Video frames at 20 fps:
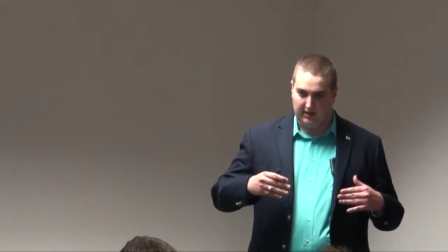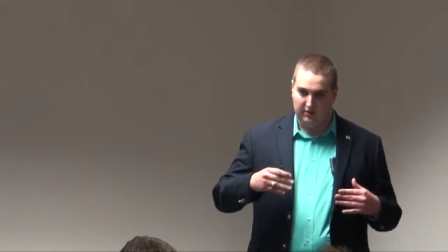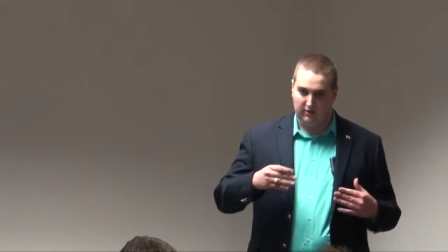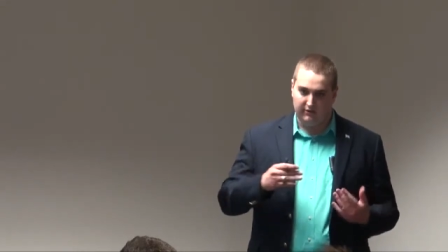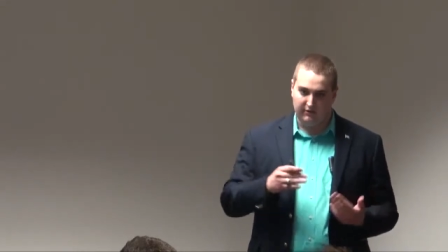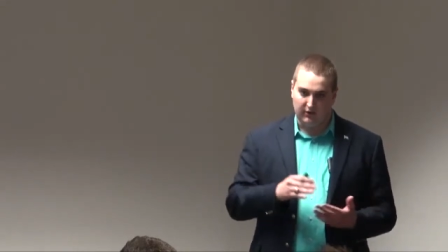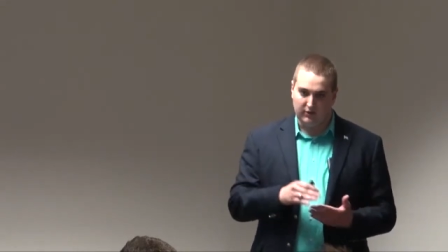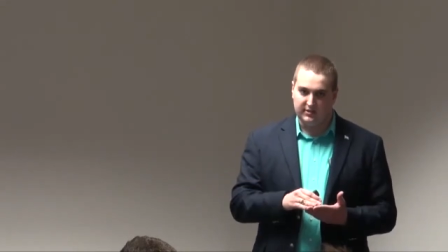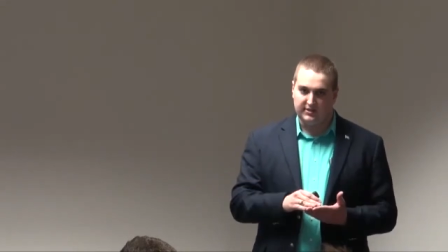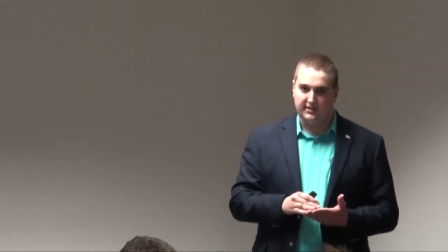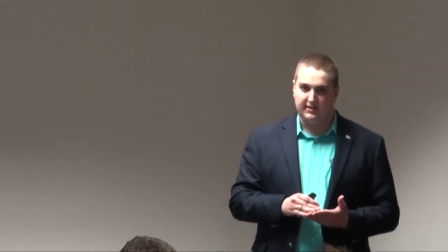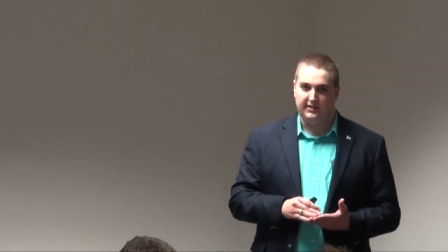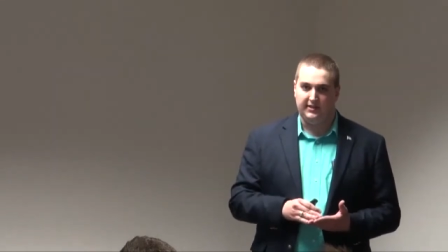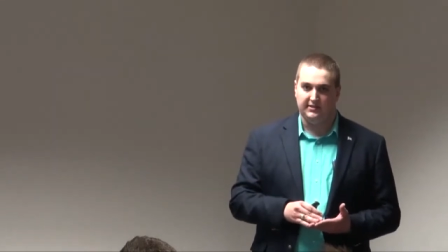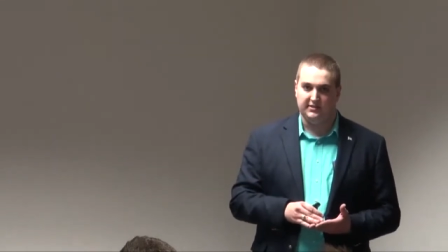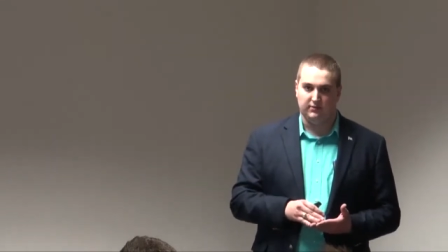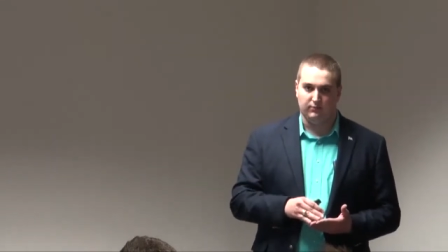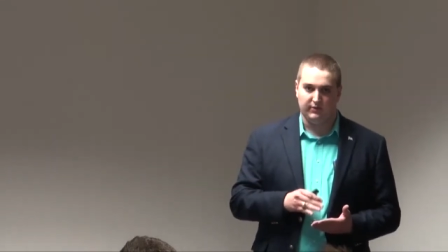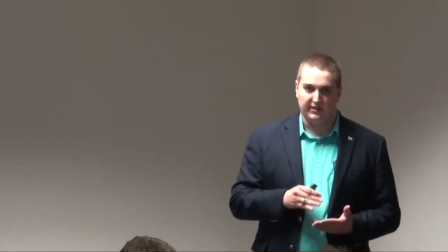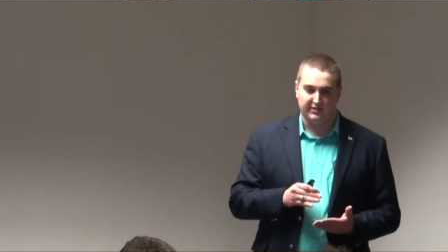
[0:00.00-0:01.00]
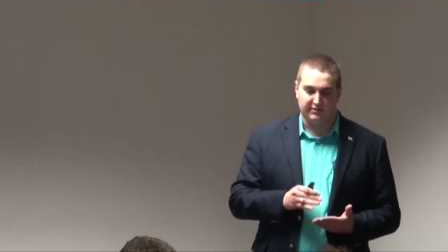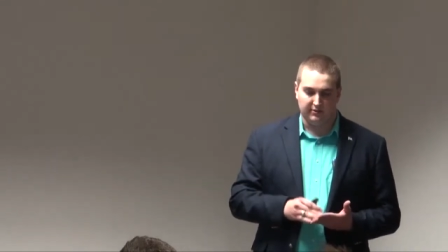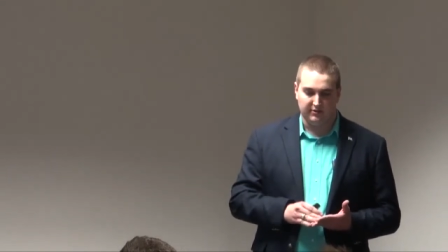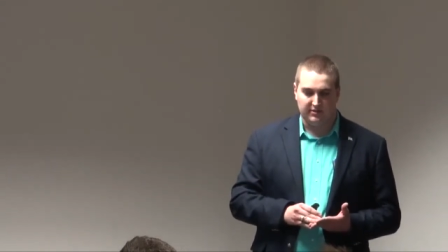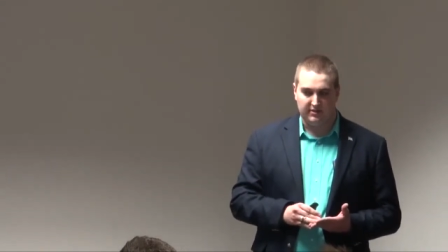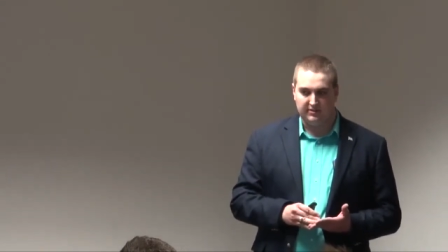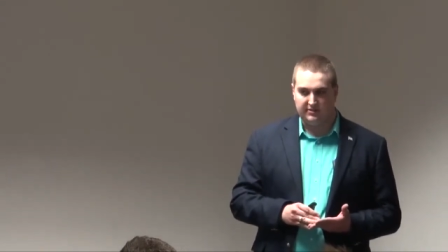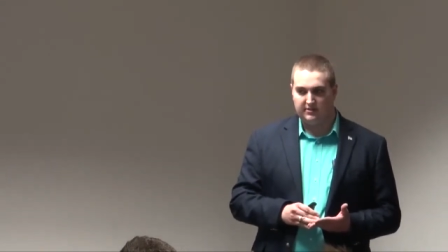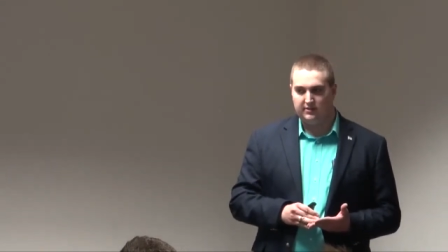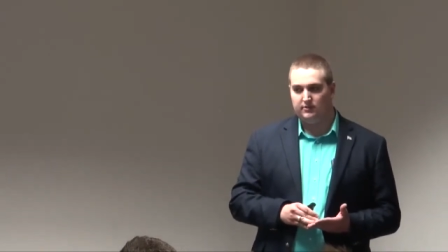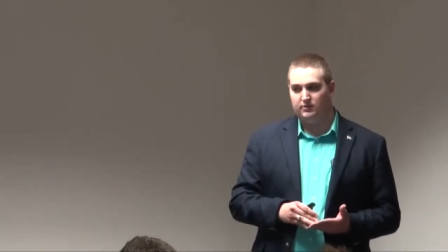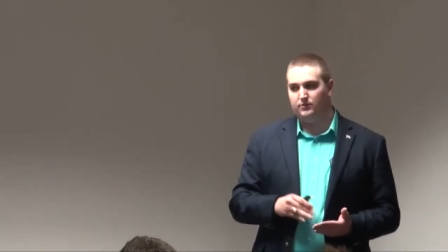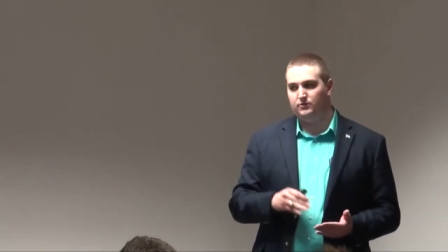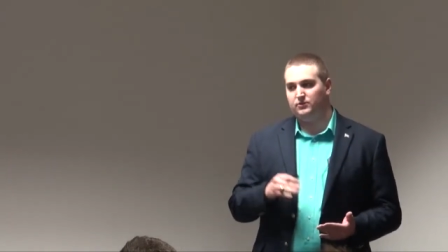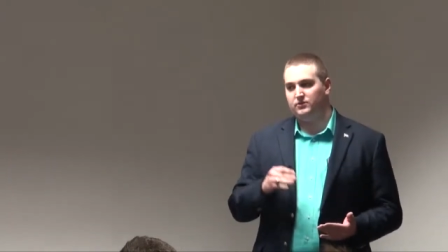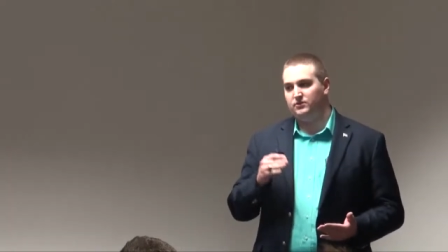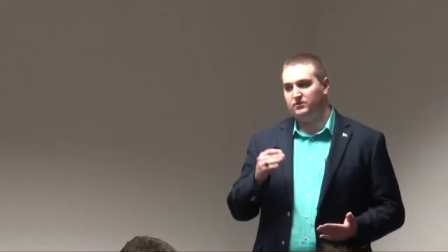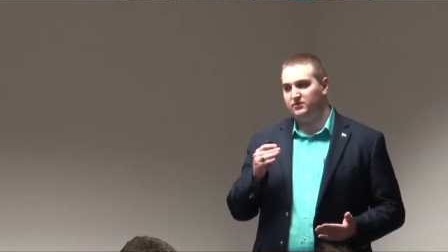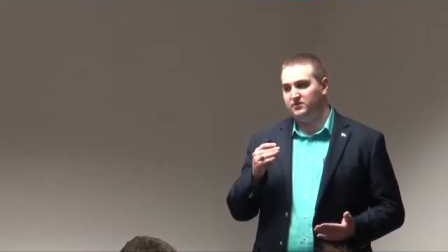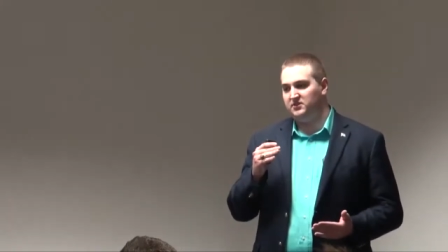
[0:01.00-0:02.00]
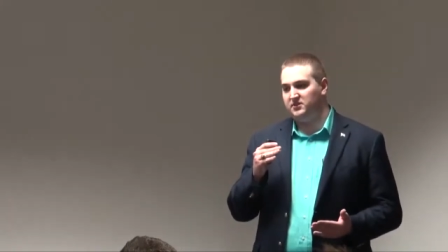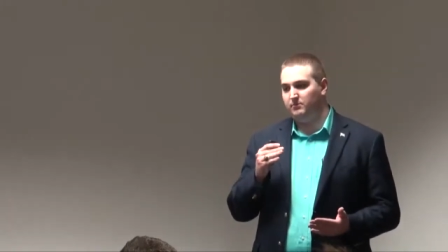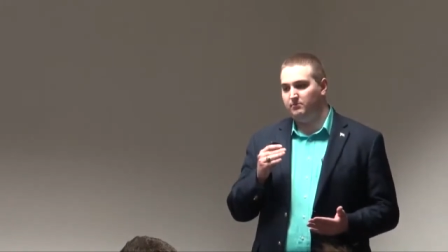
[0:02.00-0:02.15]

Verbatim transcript: universities and research institutions